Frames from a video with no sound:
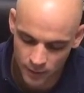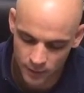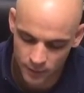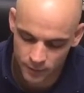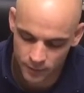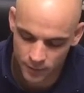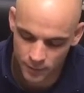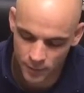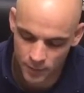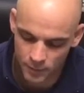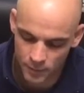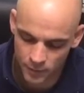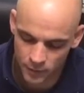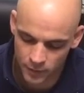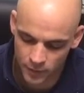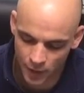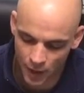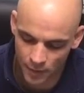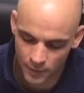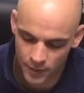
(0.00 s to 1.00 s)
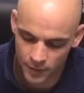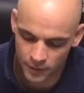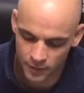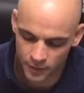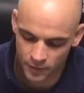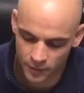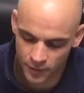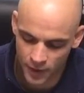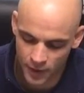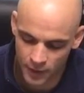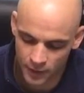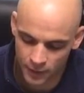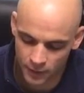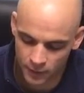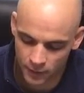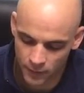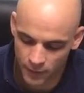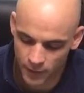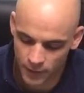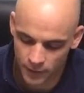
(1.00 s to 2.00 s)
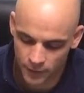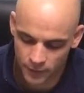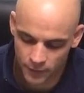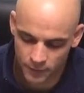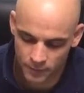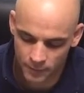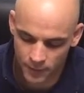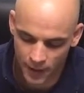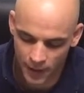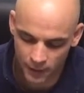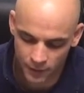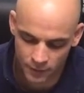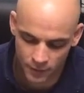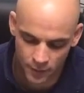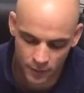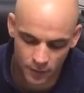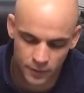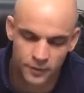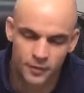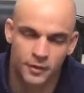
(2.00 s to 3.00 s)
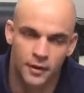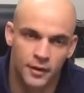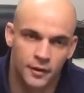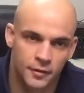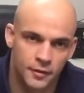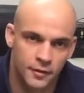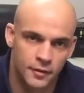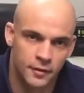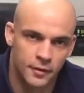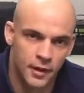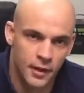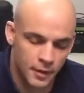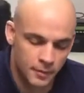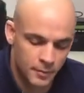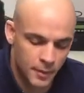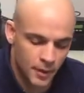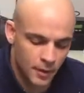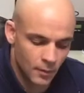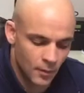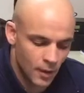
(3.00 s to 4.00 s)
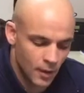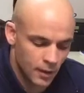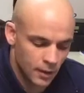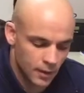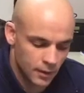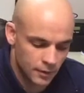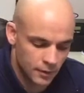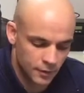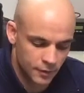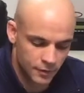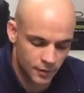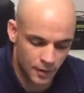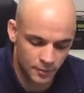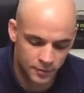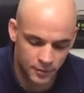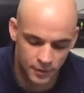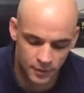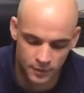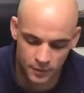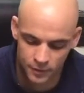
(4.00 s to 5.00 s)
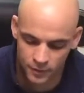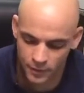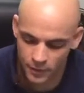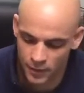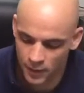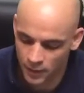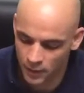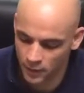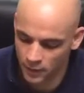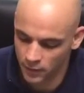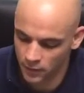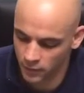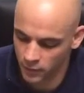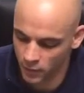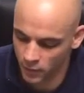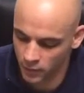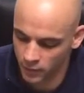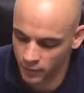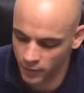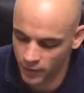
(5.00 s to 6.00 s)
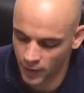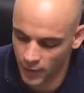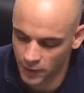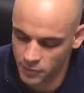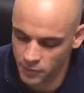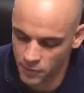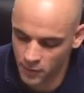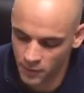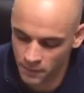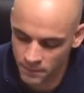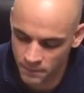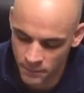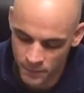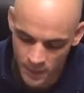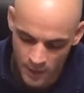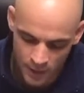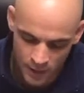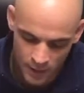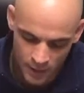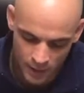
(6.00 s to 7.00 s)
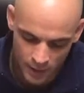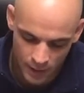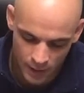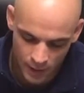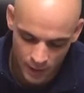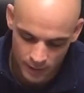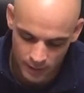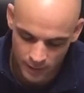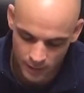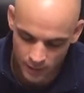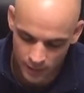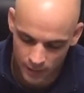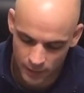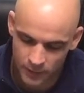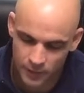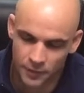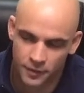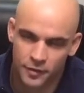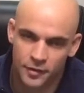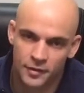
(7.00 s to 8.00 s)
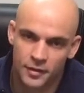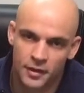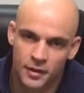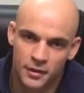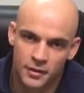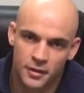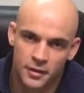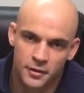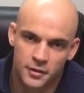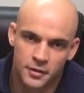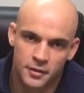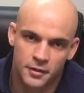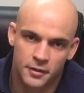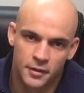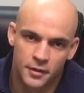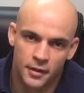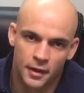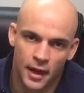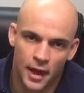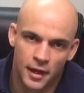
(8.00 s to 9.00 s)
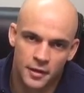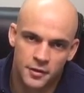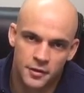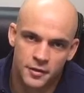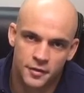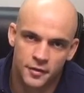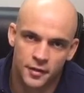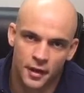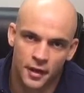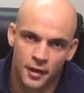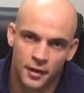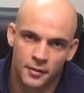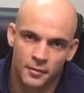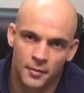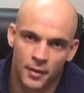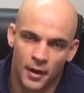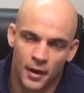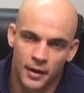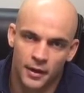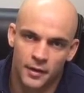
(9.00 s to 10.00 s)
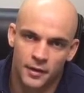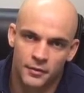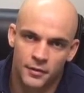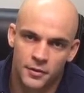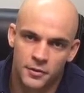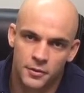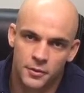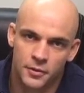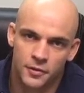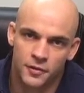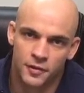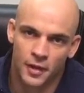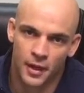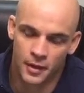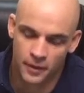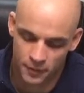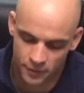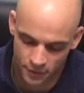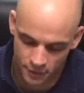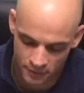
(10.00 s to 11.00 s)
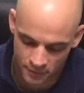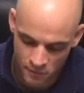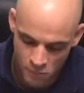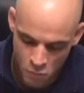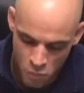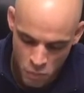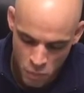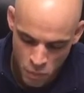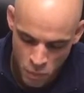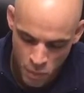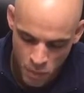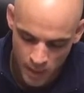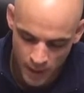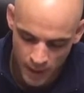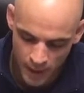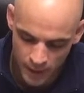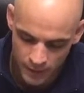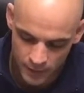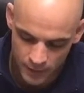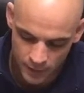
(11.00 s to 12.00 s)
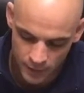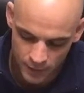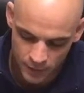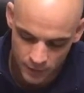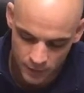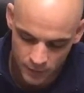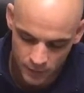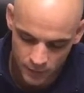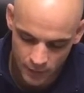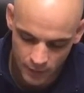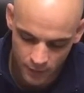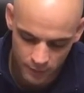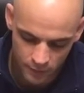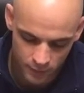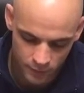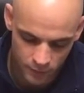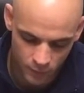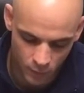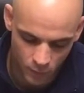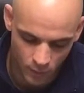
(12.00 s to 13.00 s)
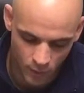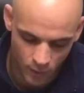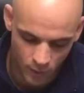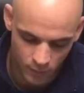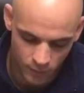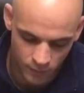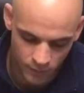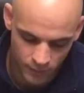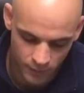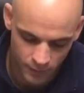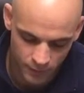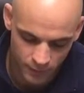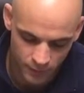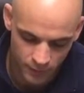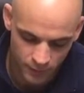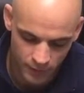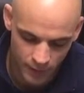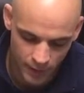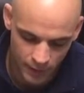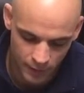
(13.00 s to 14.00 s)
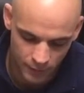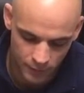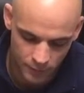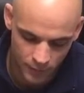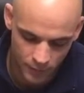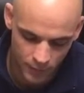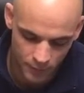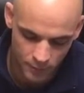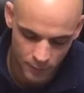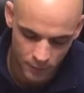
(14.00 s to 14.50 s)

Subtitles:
some of the most common synthetic ingredients in bath salts and synthetic marijuana on the substance controlled schedule. And this is in addition to actions taken by individual states. And in 2012, the Synthetic Drug